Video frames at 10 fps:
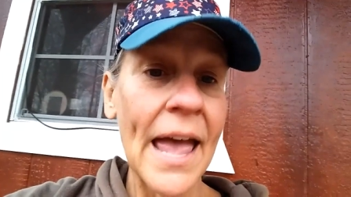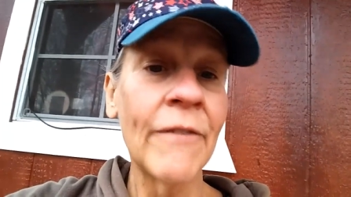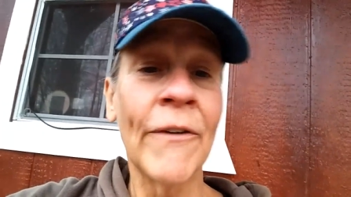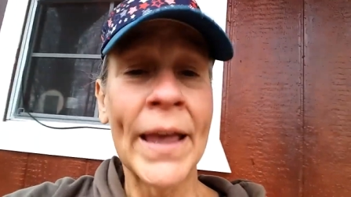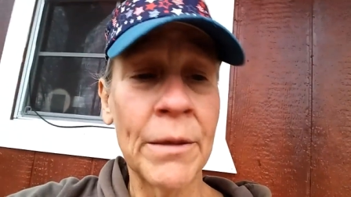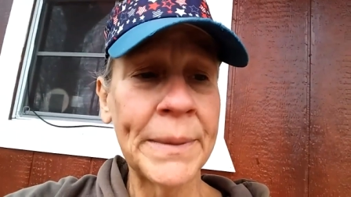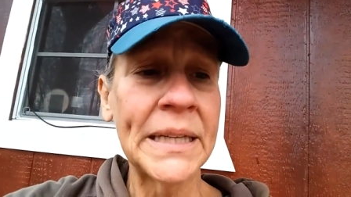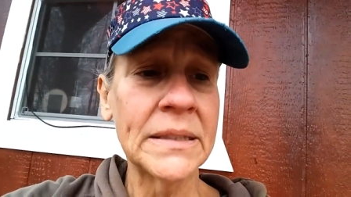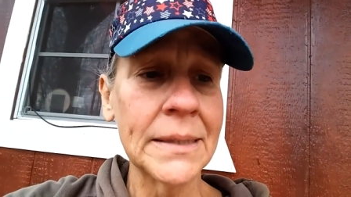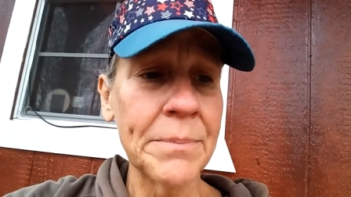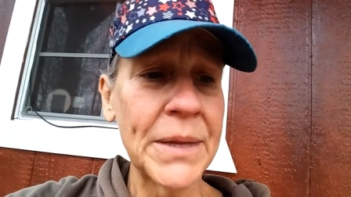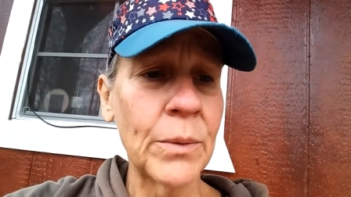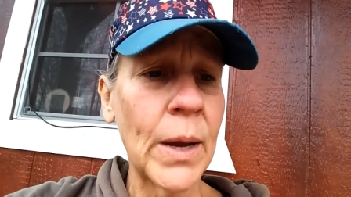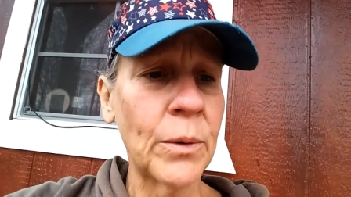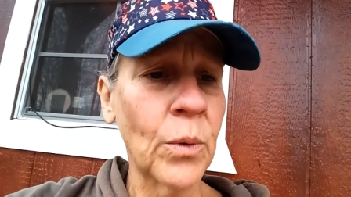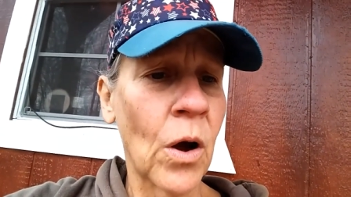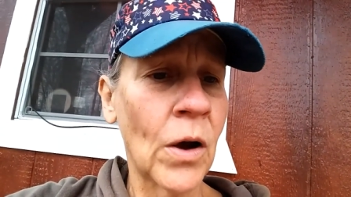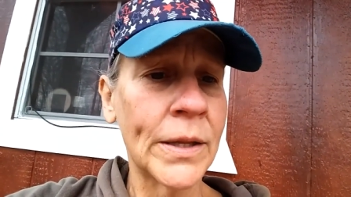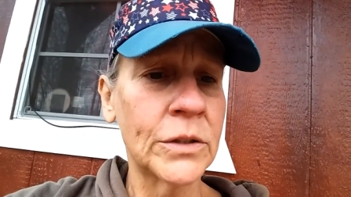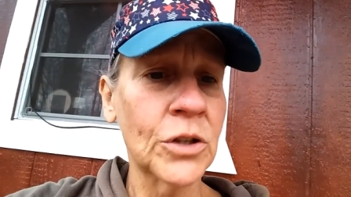A fail means something went
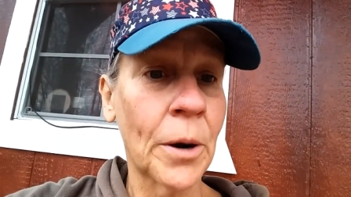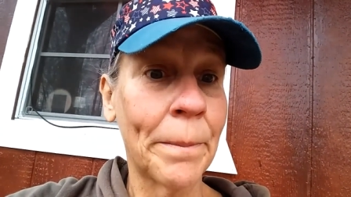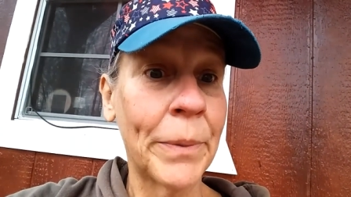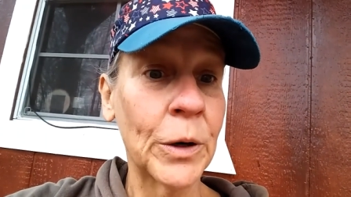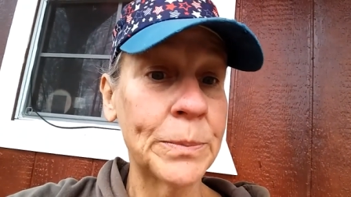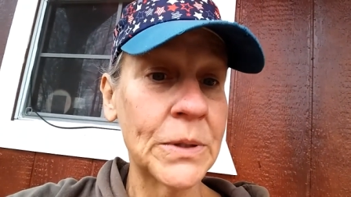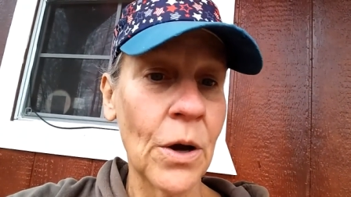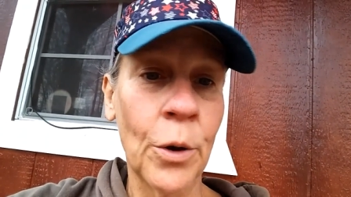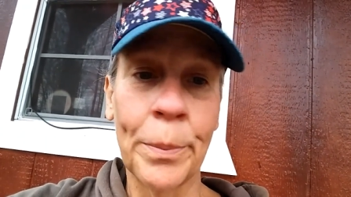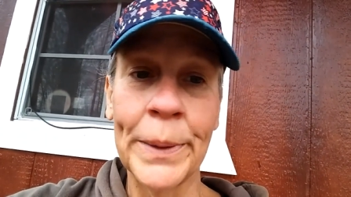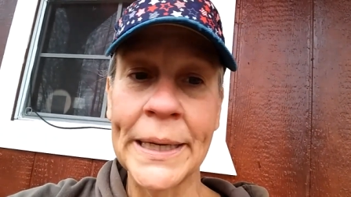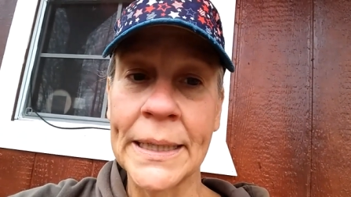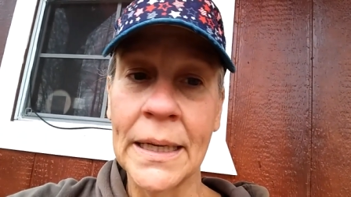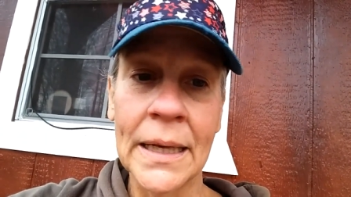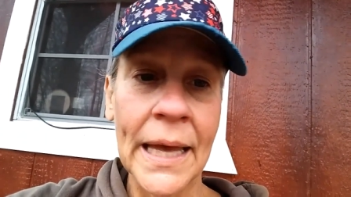wrong and the jar burped open.